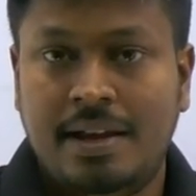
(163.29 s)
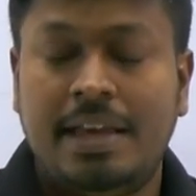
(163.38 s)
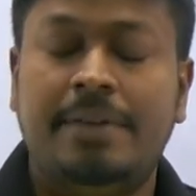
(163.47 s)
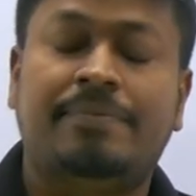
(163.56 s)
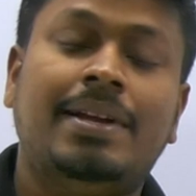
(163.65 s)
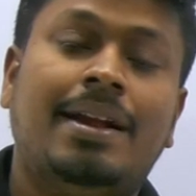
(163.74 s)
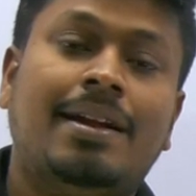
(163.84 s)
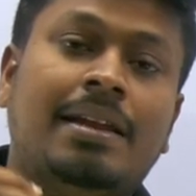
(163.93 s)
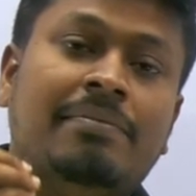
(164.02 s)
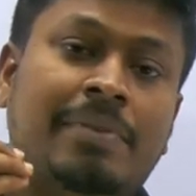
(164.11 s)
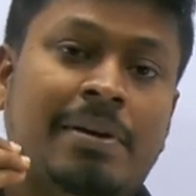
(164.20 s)
If they are
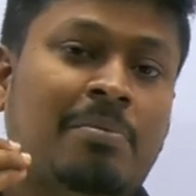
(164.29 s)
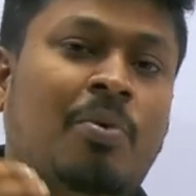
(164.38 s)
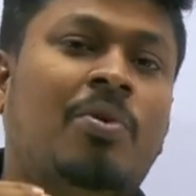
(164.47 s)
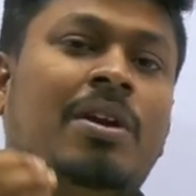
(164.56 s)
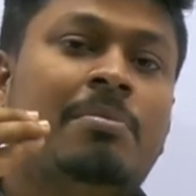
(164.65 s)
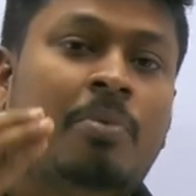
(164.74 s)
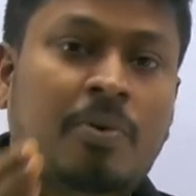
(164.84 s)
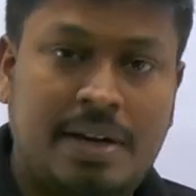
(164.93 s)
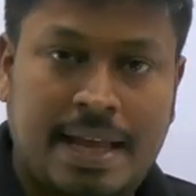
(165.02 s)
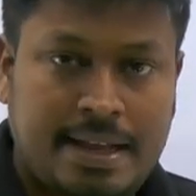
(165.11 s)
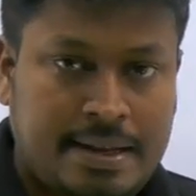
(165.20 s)
giving more and more
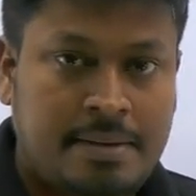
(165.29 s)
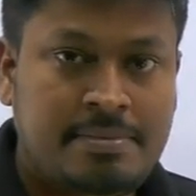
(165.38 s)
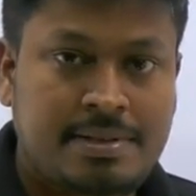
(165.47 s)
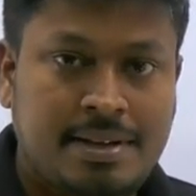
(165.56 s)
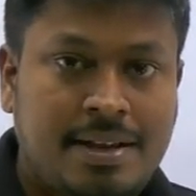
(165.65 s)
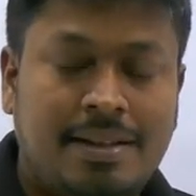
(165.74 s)
diagrams,